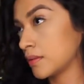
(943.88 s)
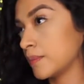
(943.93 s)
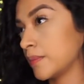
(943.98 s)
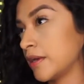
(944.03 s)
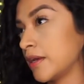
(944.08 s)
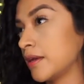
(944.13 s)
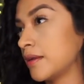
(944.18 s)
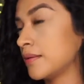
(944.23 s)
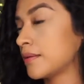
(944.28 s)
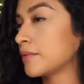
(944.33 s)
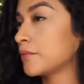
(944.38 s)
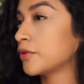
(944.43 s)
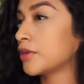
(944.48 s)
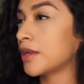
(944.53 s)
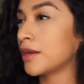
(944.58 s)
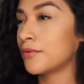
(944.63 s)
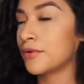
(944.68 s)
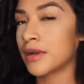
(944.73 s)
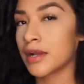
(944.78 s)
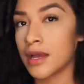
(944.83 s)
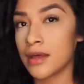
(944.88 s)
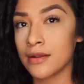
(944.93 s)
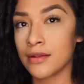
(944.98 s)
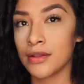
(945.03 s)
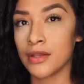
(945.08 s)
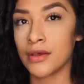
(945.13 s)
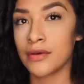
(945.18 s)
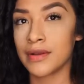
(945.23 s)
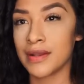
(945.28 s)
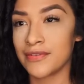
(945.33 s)
But when I work out
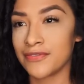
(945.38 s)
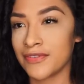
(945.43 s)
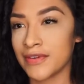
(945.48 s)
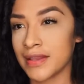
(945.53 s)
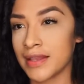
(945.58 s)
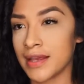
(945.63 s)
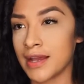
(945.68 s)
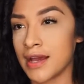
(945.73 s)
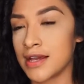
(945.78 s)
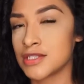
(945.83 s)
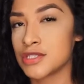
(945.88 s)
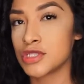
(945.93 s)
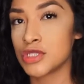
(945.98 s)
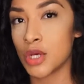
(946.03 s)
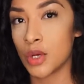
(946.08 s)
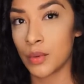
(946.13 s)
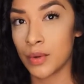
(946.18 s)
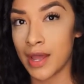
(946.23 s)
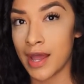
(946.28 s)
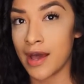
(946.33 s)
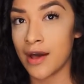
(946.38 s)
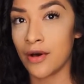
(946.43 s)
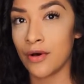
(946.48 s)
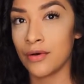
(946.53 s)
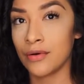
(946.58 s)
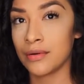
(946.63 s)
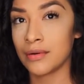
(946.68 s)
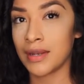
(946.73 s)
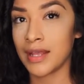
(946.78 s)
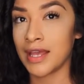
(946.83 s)
alone, I feel like I zone
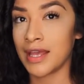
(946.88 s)
out